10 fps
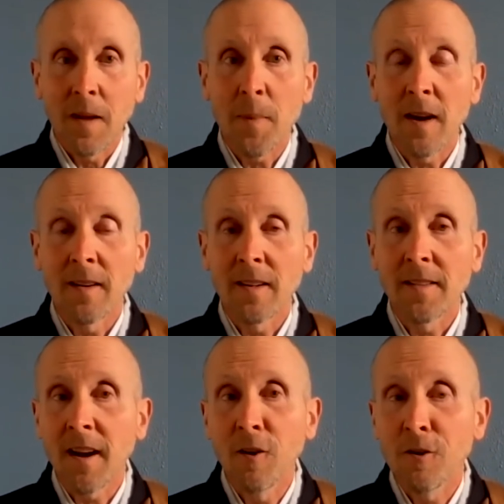Apparently,
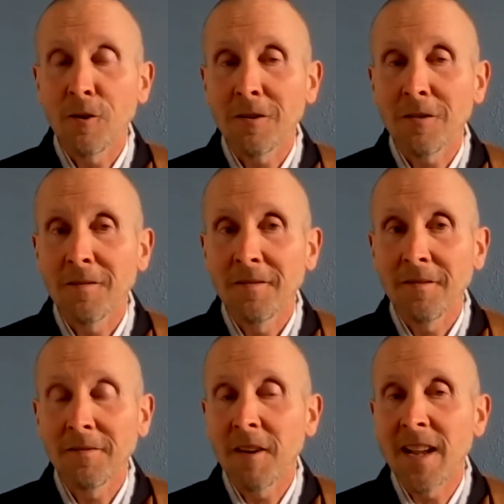that whole
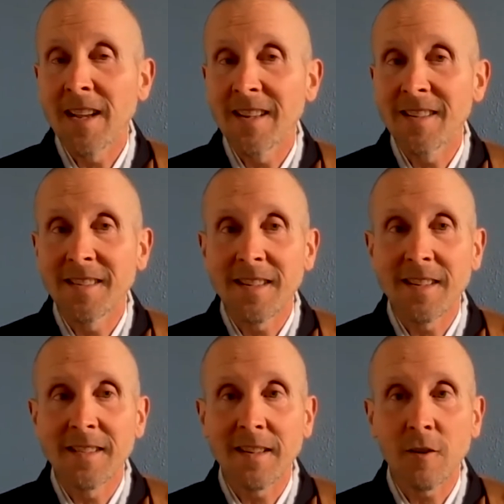phrase
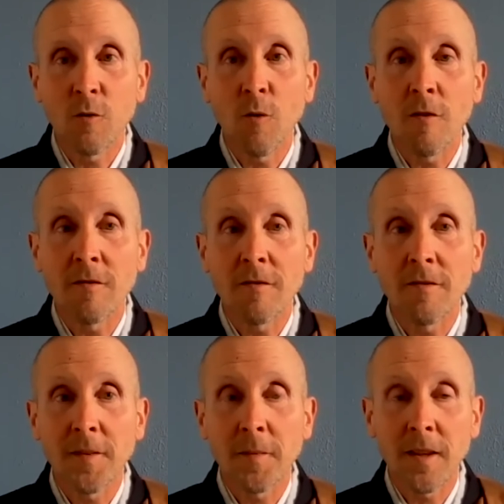is a quote
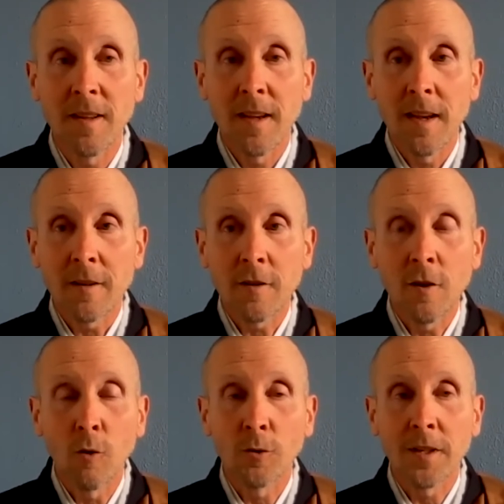from the
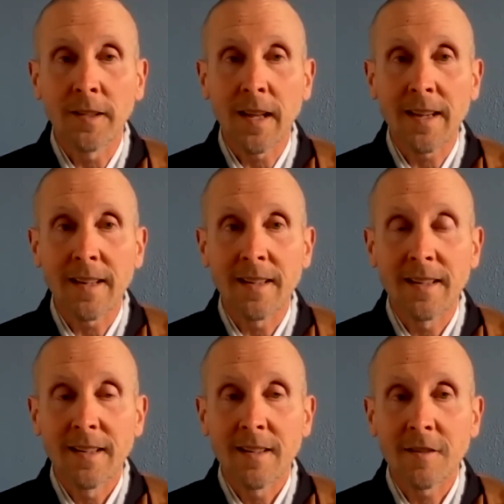Golden Light
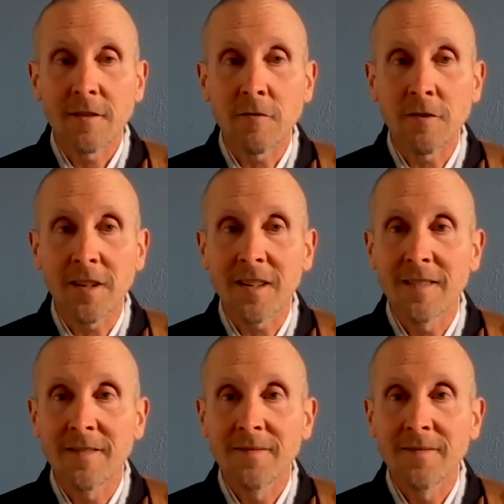Sutra